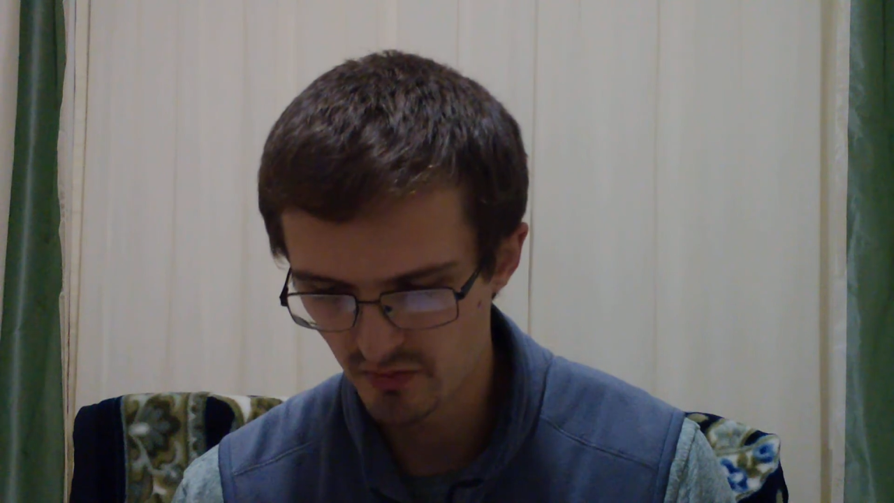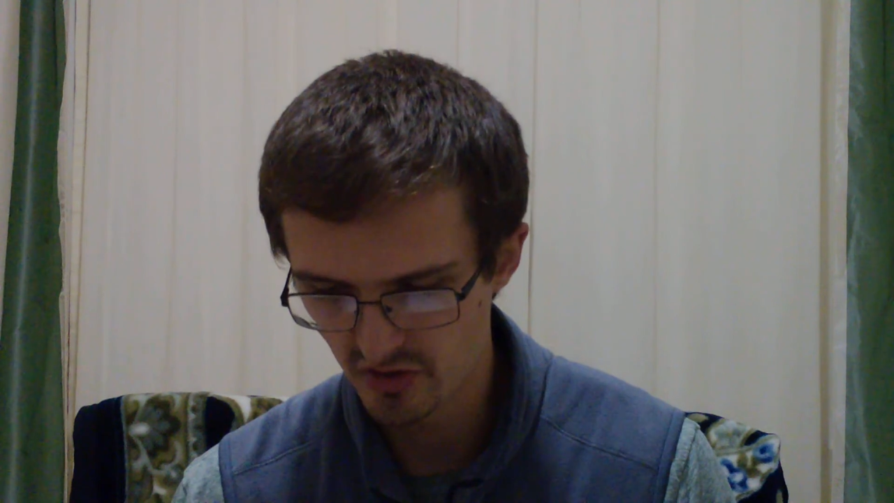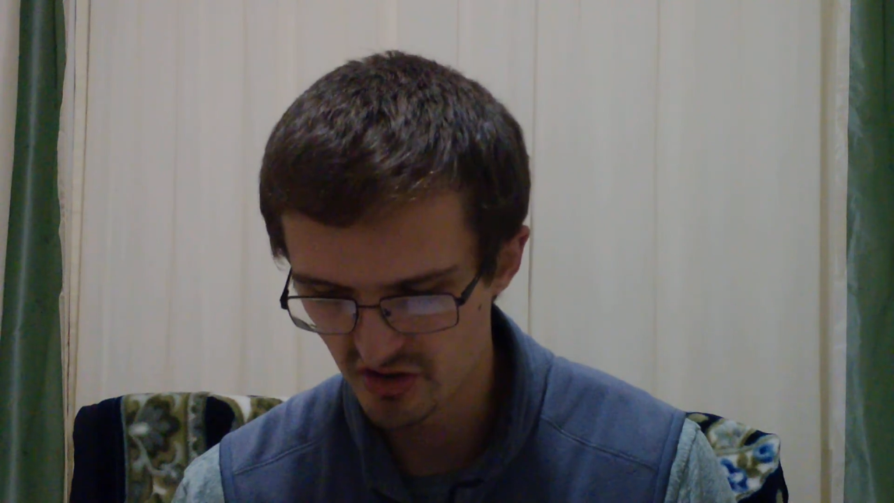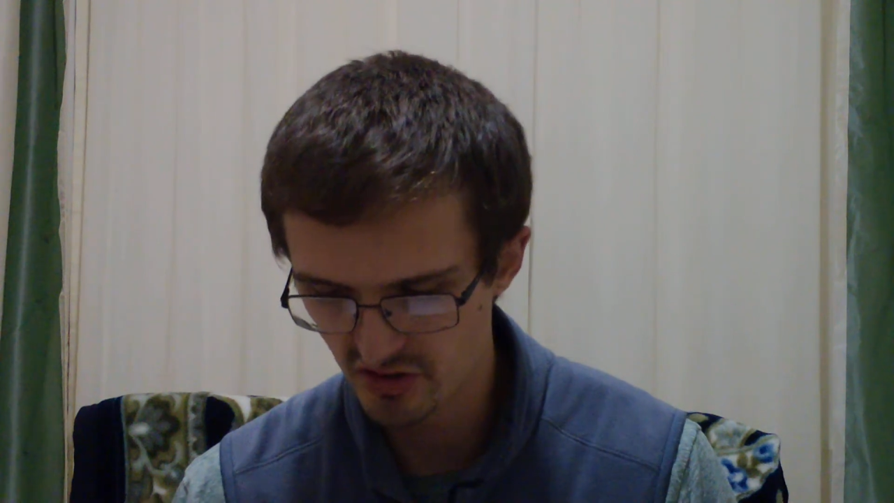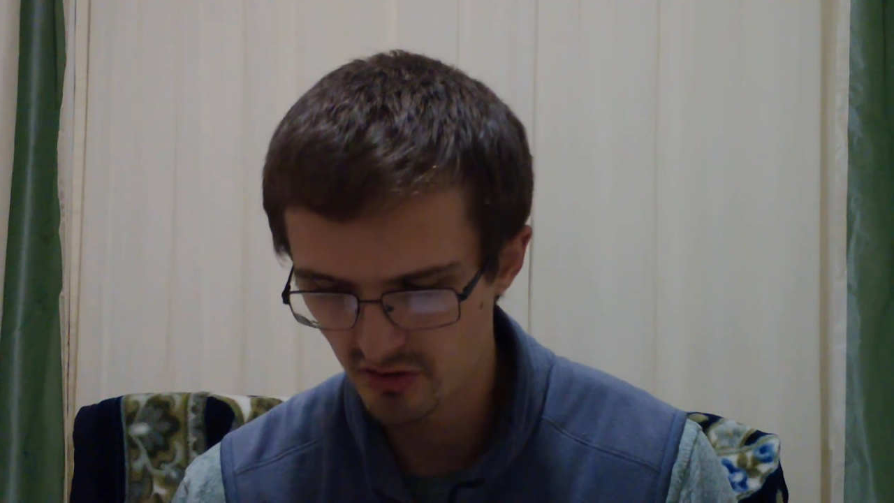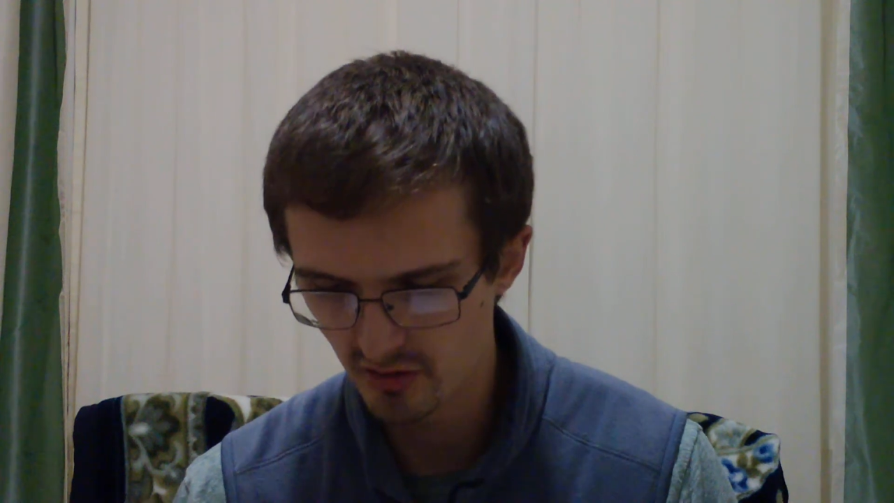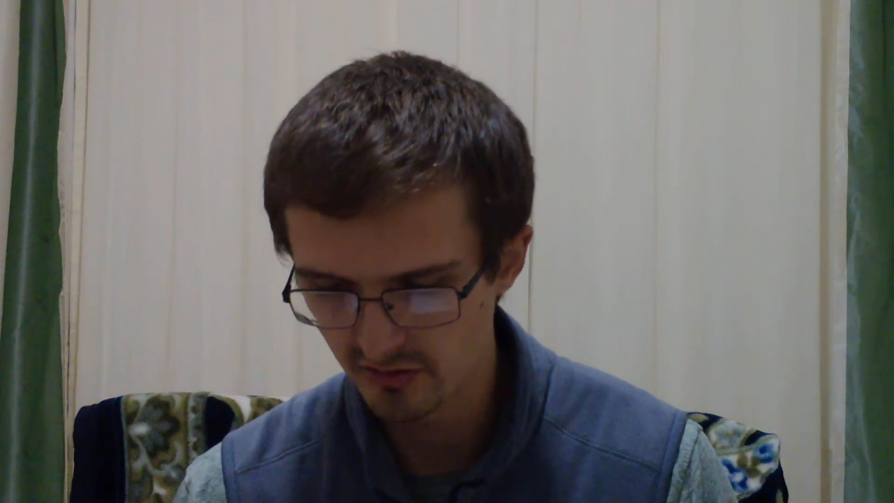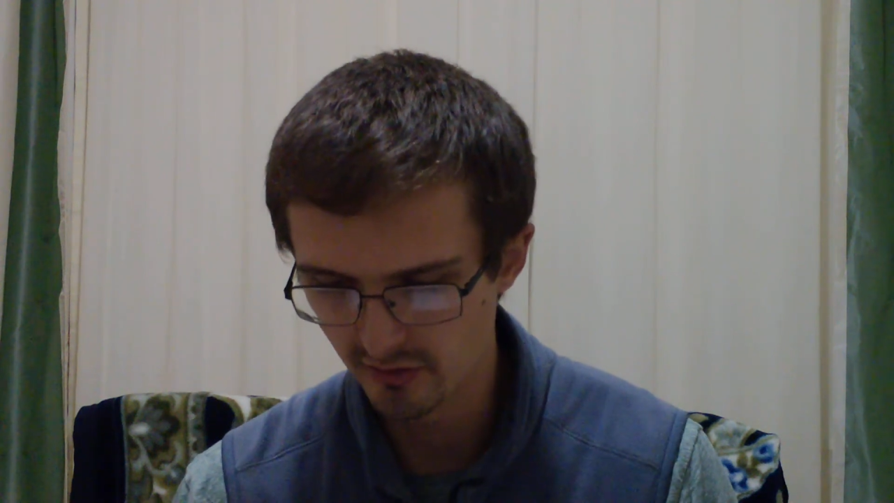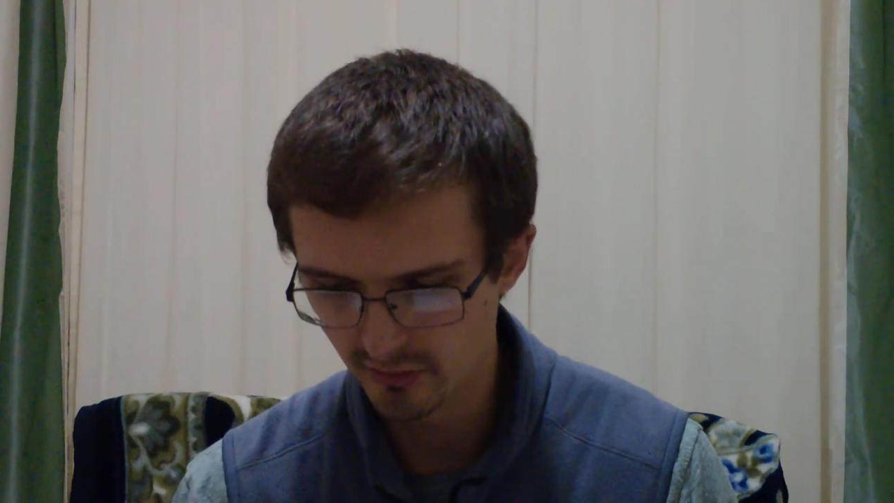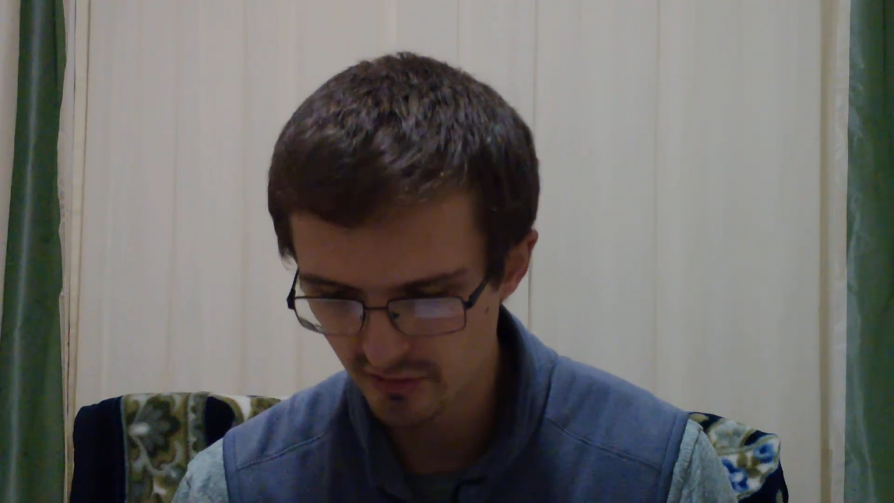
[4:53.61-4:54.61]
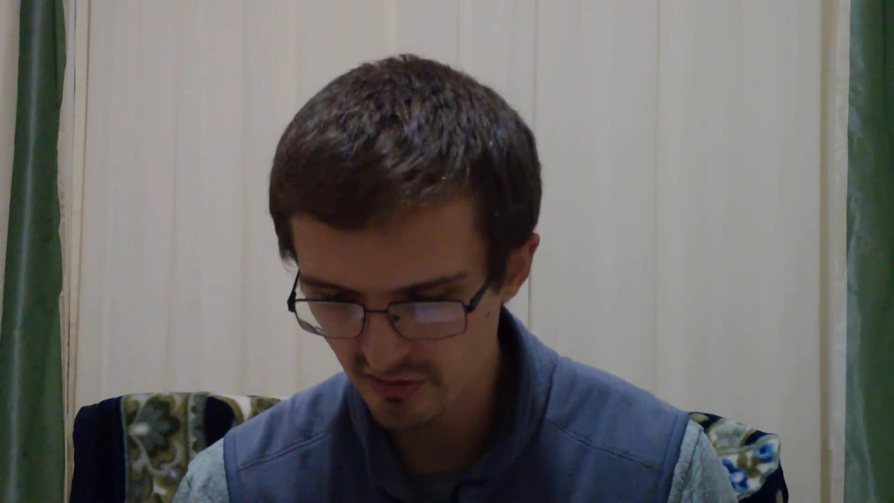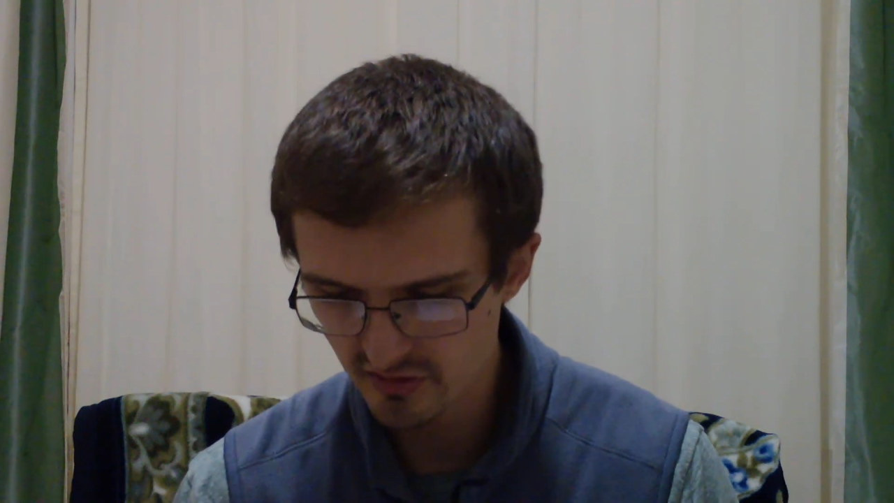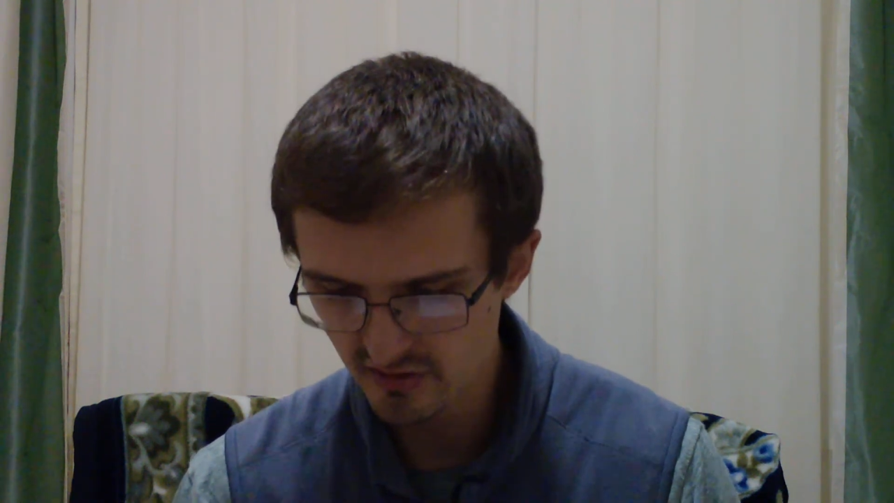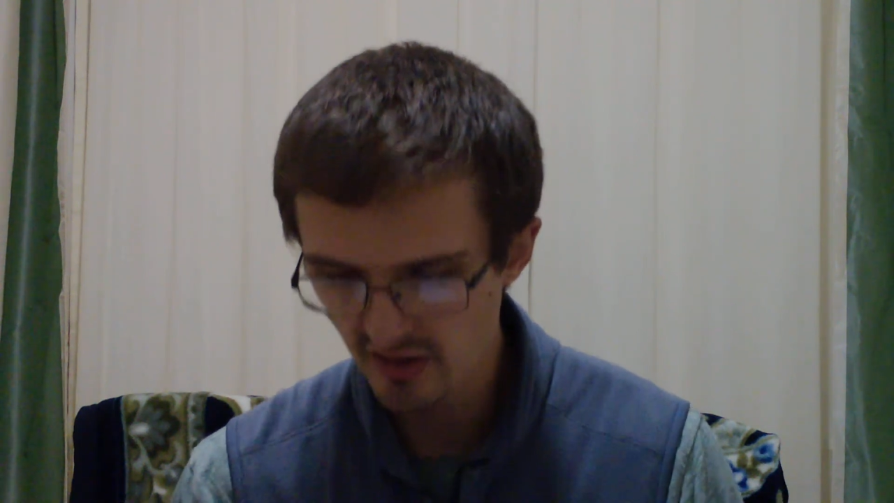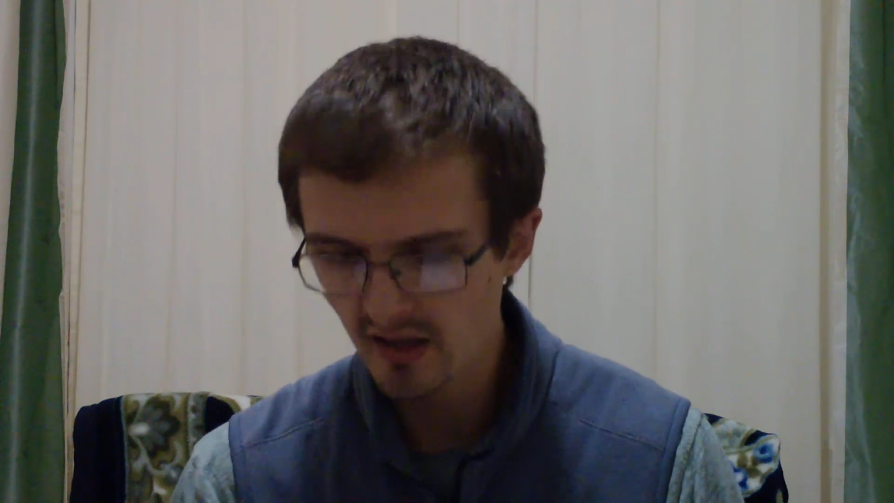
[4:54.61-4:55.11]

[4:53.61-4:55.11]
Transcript: which is called learned